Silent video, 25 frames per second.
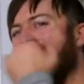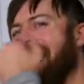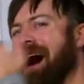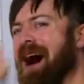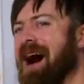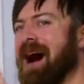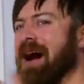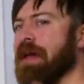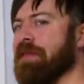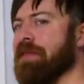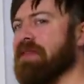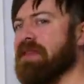
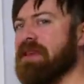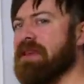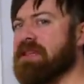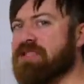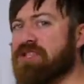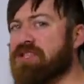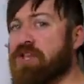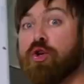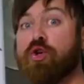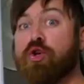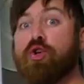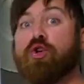on
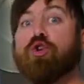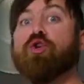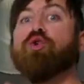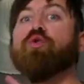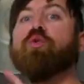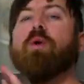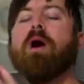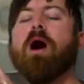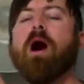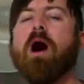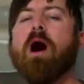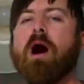these
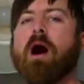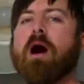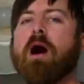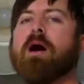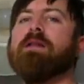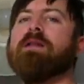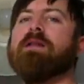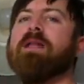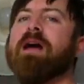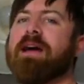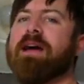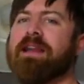new
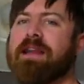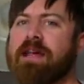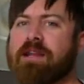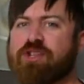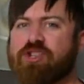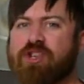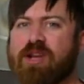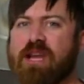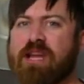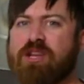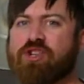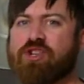online
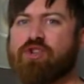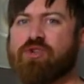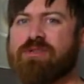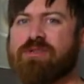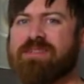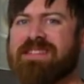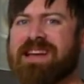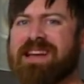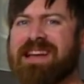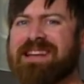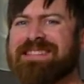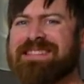educational
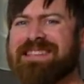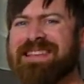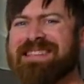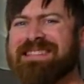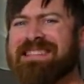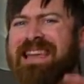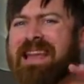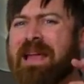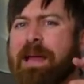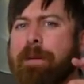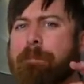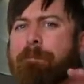sites is
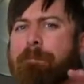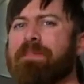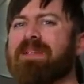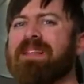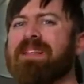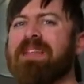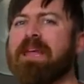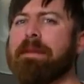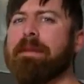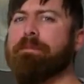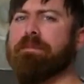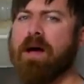a
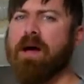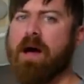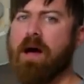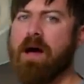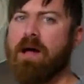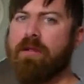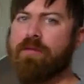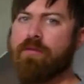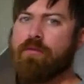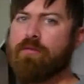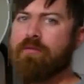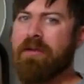blip
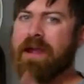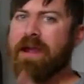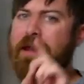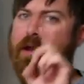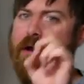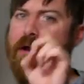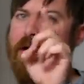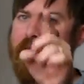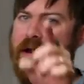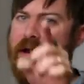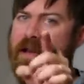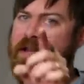on the
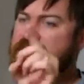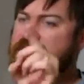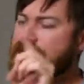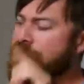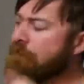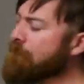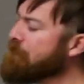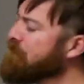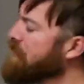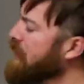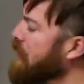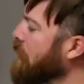radar, and it's
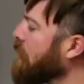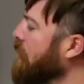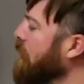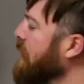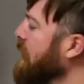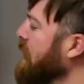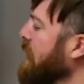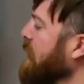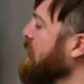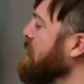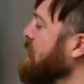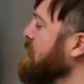very
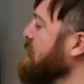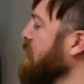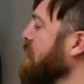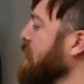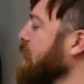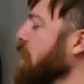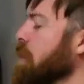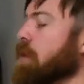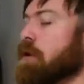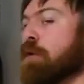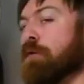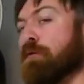
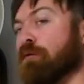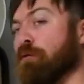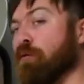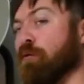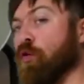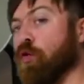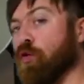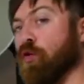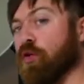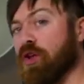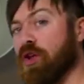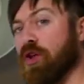easy
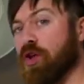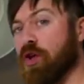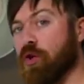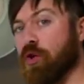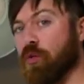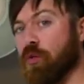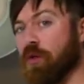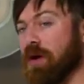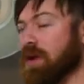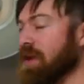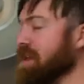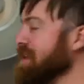for
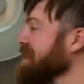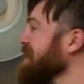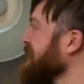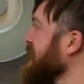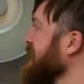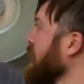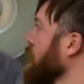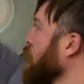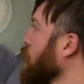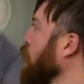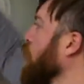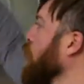you to get a